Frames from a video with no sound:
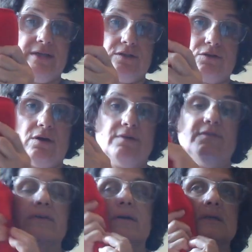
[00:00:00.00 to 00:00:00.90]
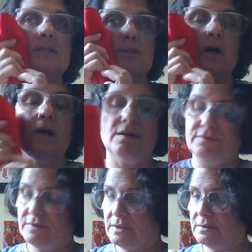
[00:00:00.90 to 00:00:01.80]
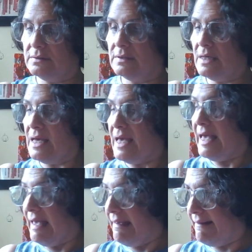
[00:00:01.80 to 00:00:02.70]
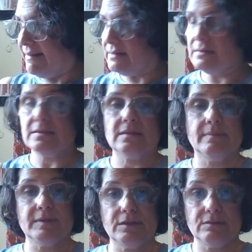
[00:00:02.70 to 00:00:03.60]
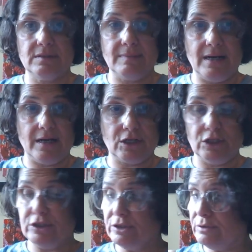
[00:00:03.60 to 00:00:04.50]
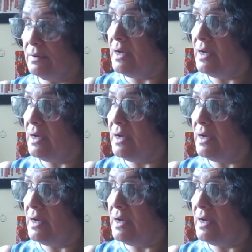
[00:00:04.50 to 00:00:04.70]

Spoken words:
scarf, very soft. And I'm going to use some hot glue,